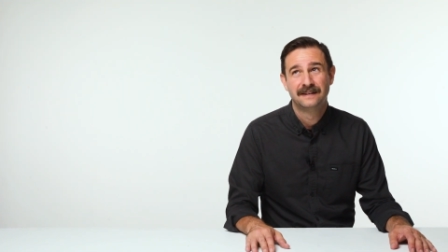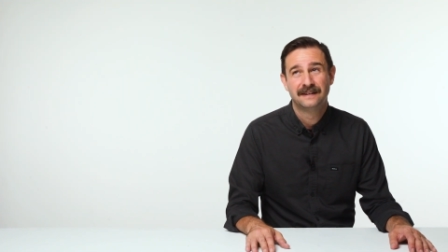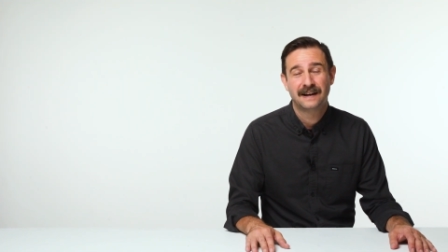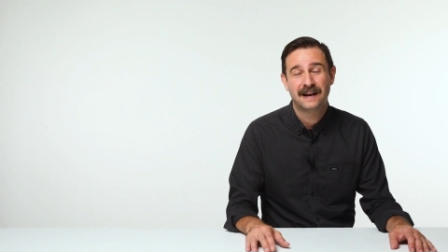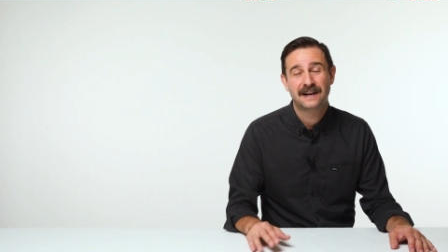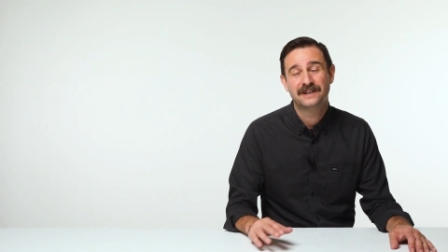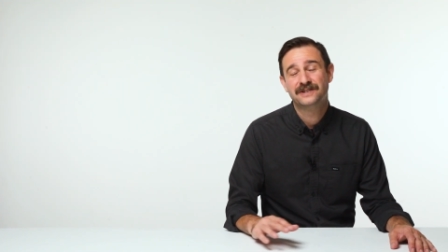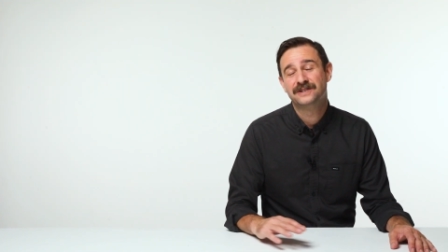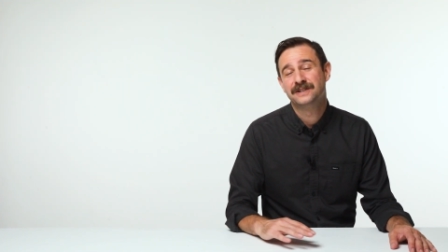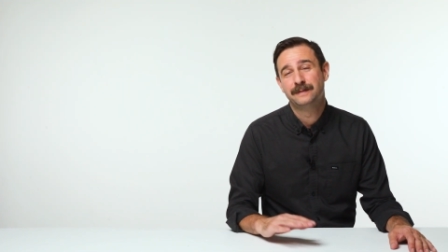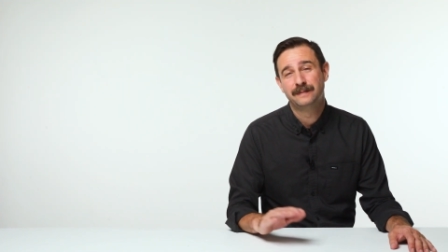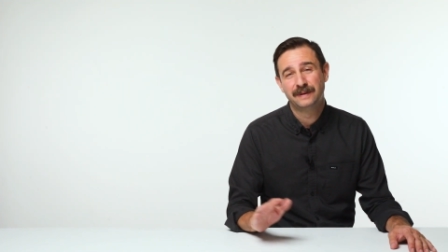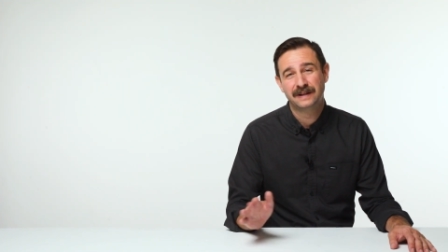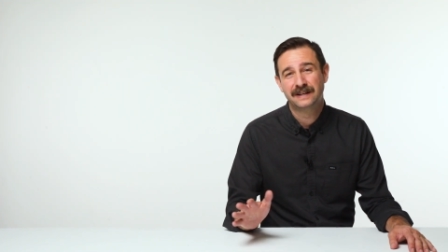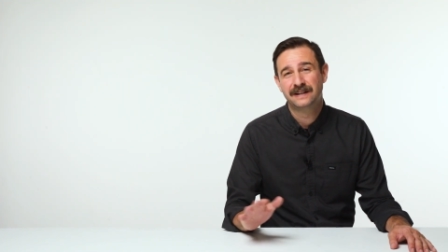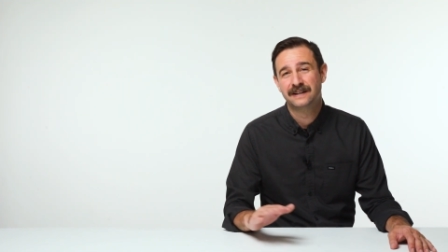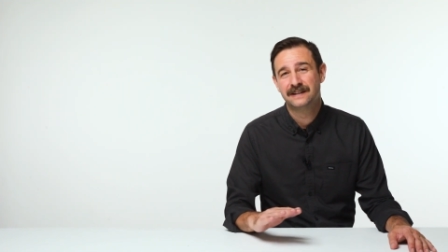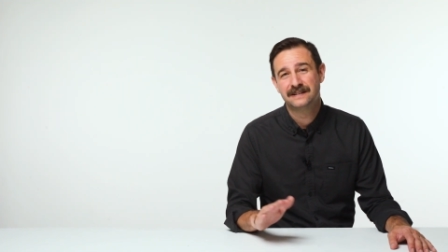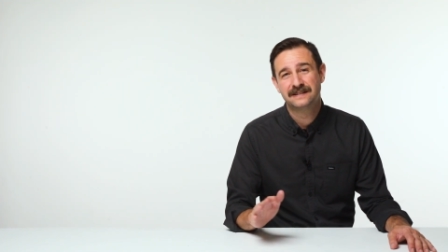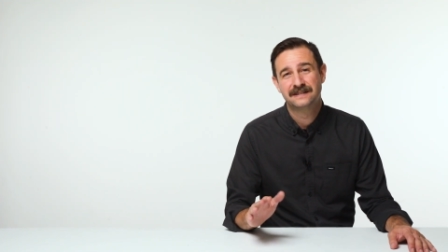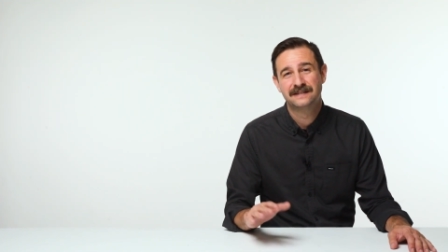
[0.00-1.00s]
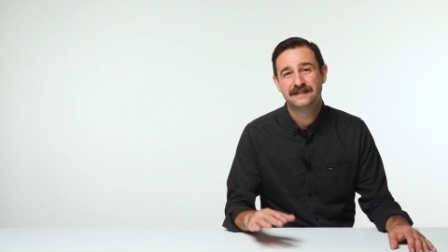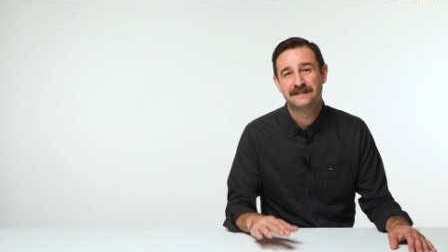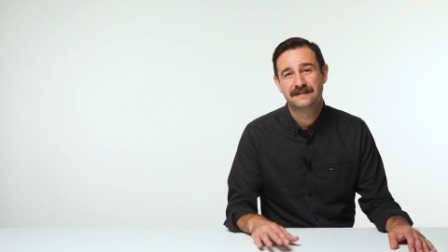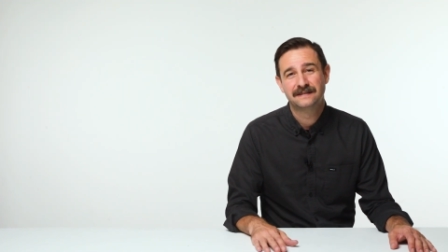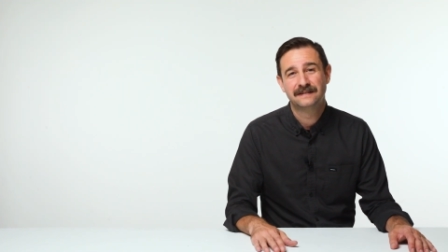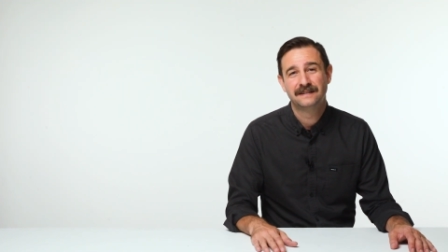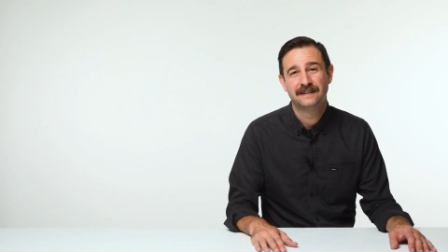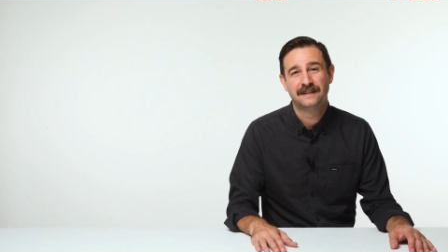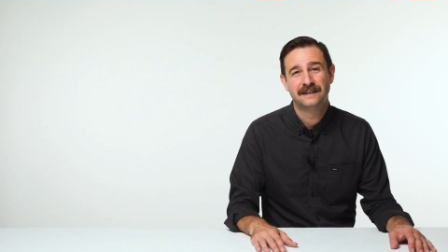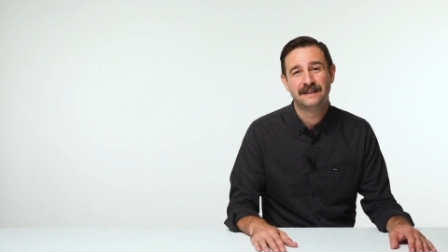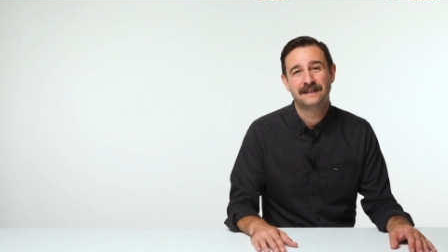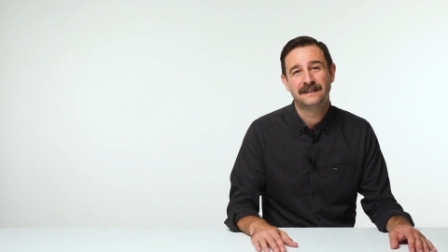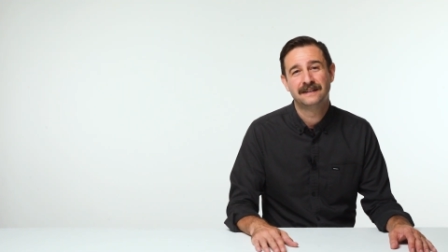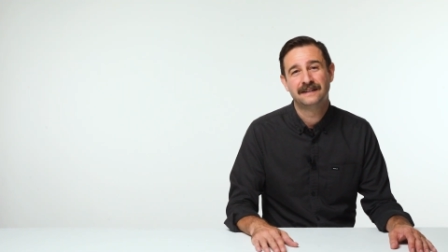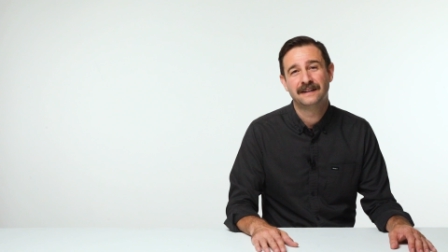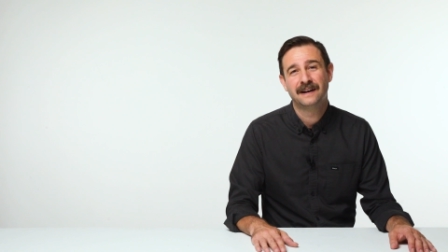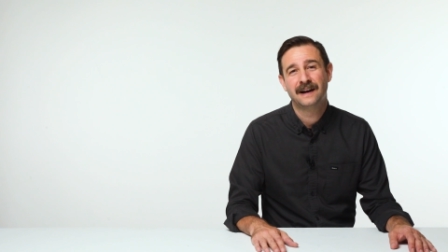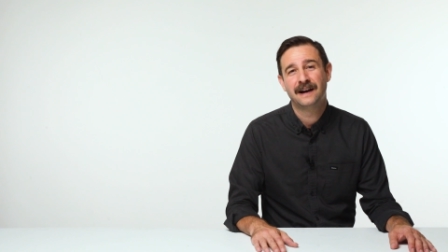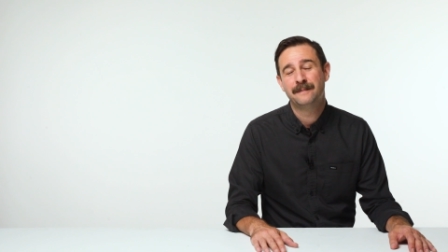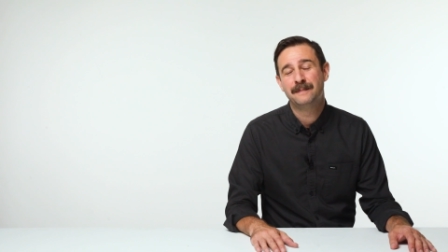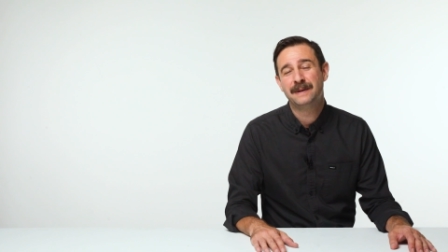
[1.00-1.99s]
actually, because
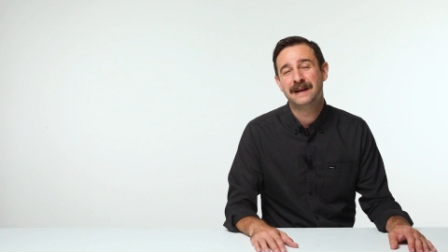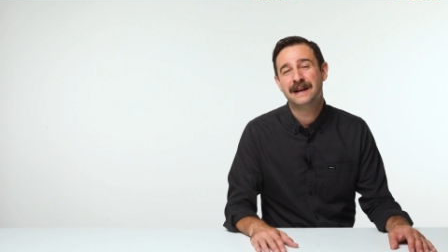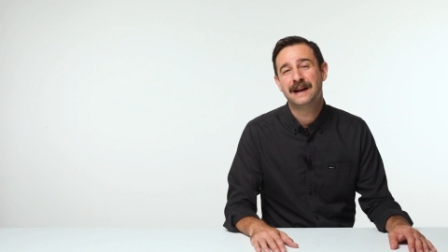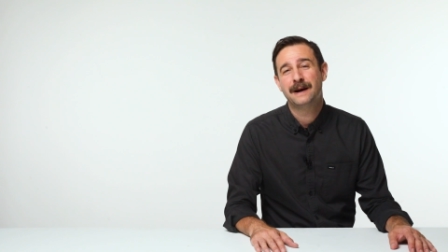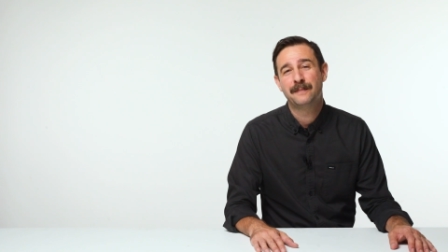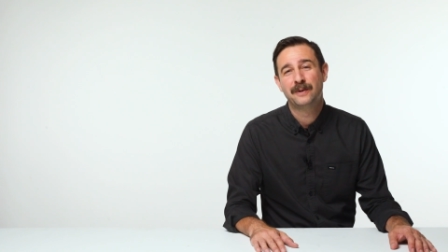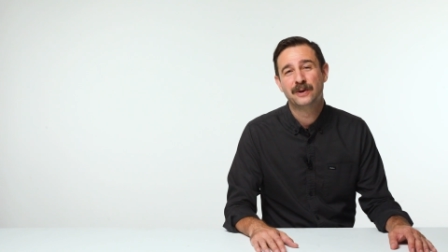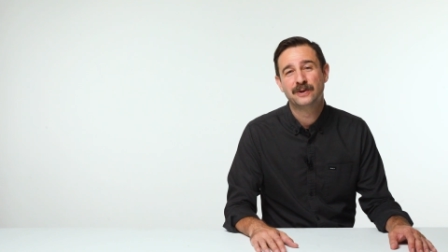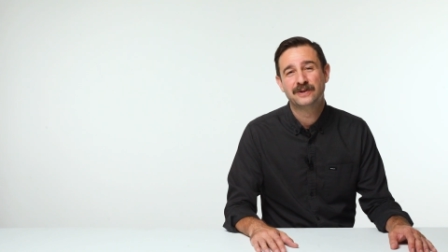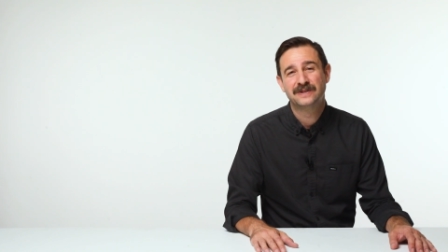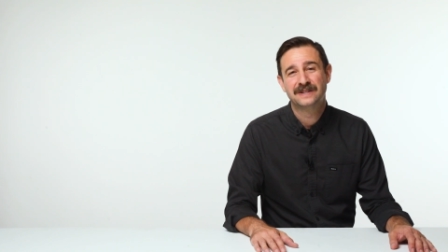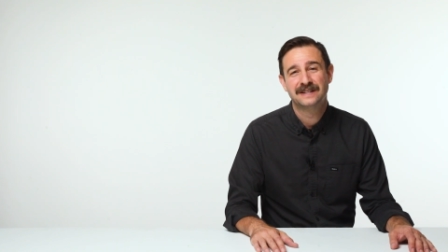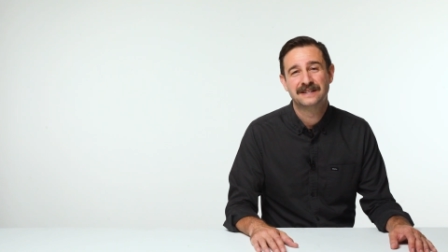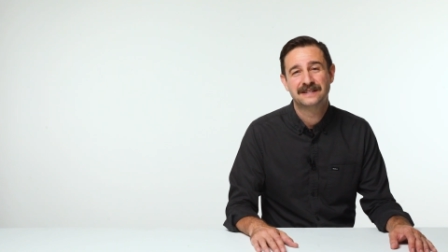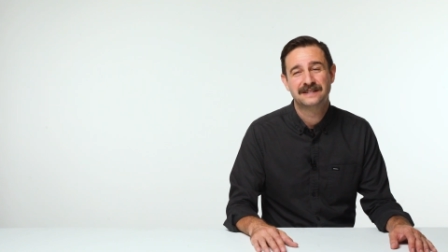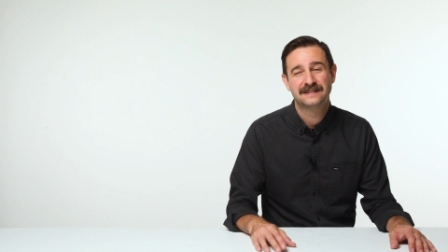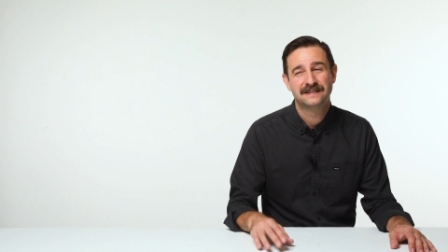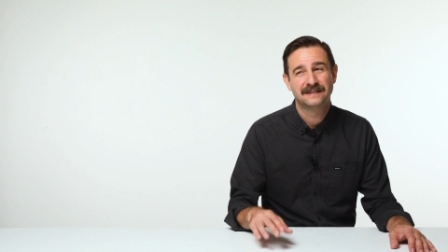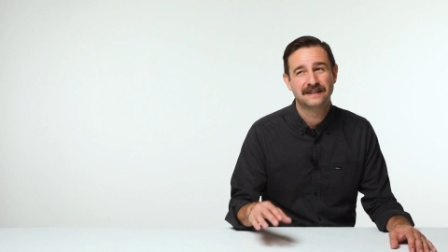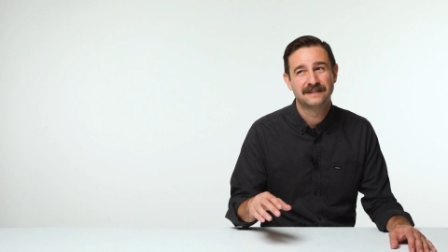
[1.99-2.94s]
I may not post this